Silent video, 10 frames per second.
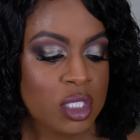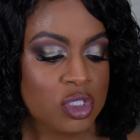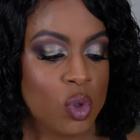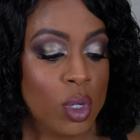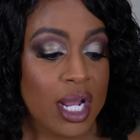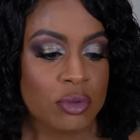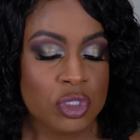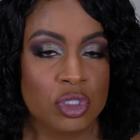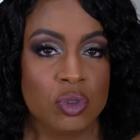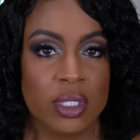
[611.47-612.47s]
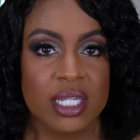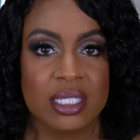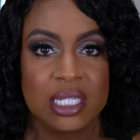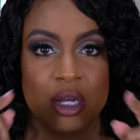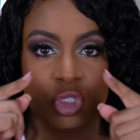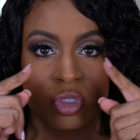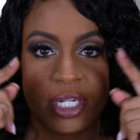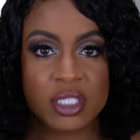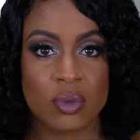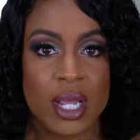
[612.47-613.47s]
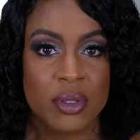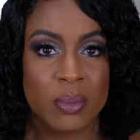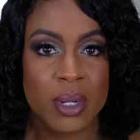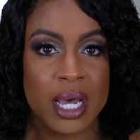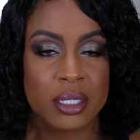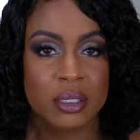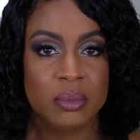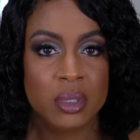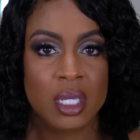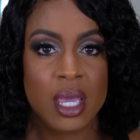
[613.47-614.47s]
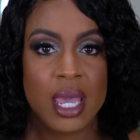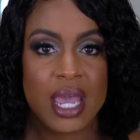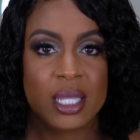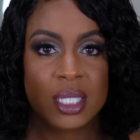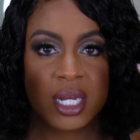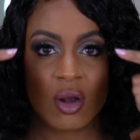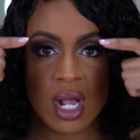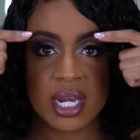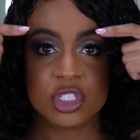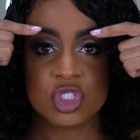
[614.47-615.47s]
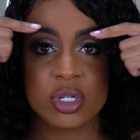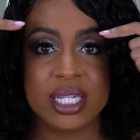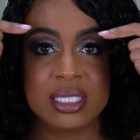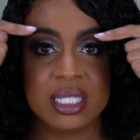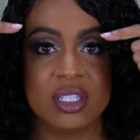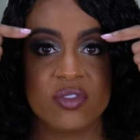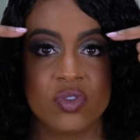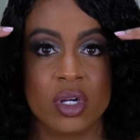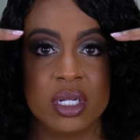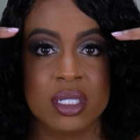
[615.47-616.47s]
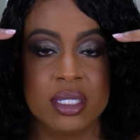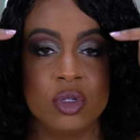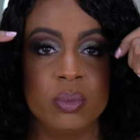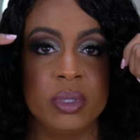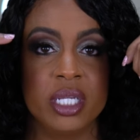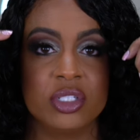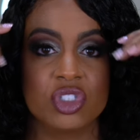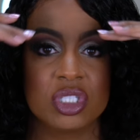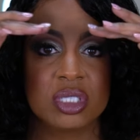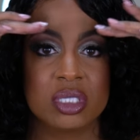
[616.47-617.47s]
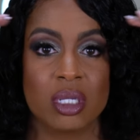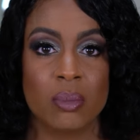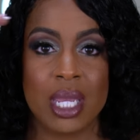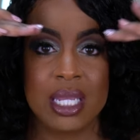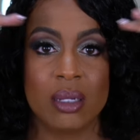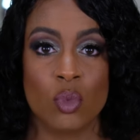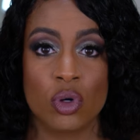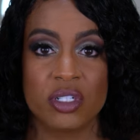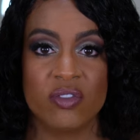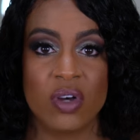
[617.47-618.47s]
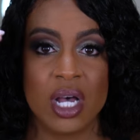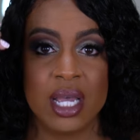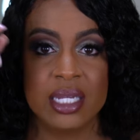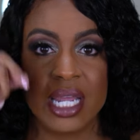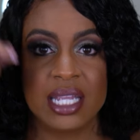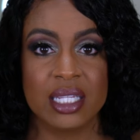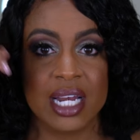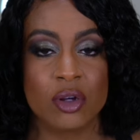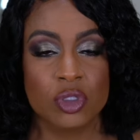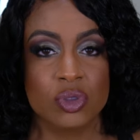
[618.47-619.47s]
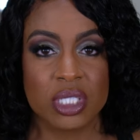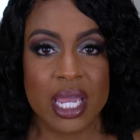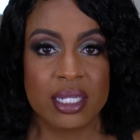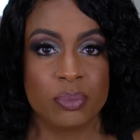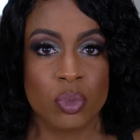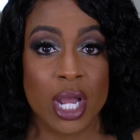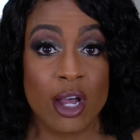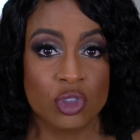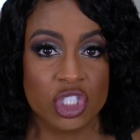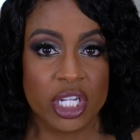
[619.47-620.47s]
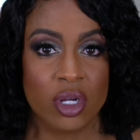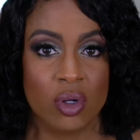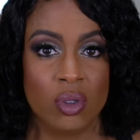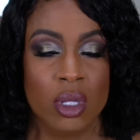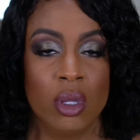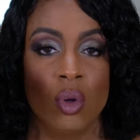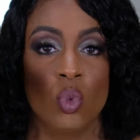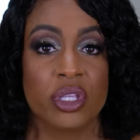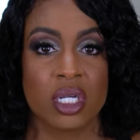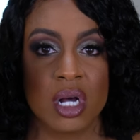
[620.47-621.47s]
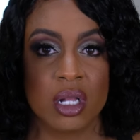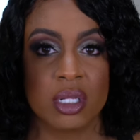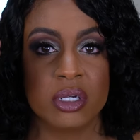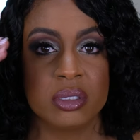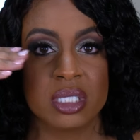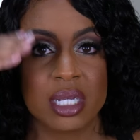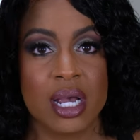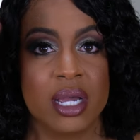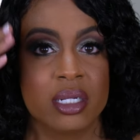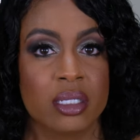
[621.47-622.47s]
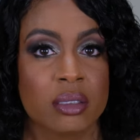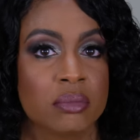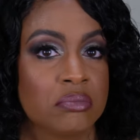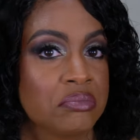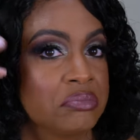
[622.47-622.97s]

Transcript: So what I'll do is I'll trace around the bottom, and then I'll kind of trace in the front a little bit just to make it more defined. And then I'll use a brow gel with color to kind of